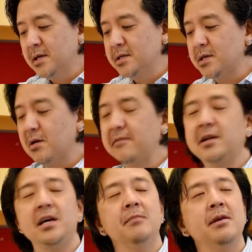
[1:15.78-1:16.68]
So if they
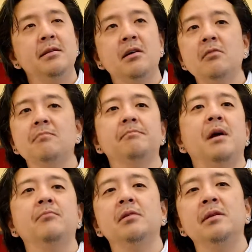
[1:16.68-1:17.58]
tell me, no,
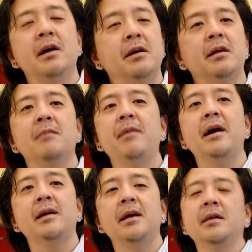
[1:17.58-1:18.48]
I'm really not going to come
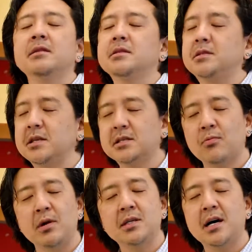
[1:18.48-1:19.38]
back again, this is just the
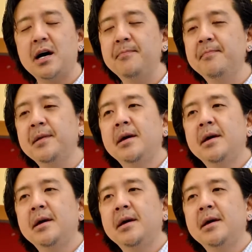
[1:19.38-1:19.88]
one time,